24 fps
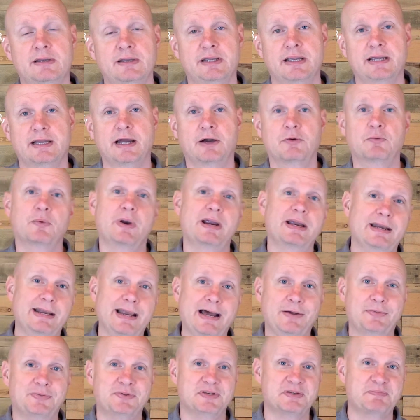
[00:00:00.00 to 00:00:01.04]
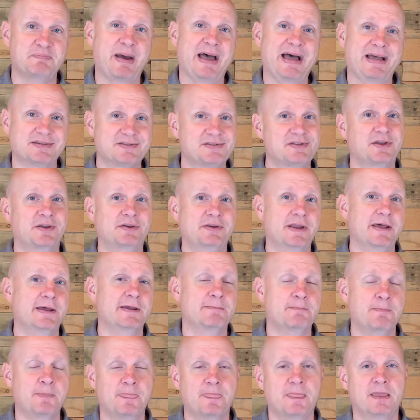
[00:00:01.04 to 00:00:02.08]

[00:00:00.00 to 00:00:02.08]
It got rained out this past Sunday.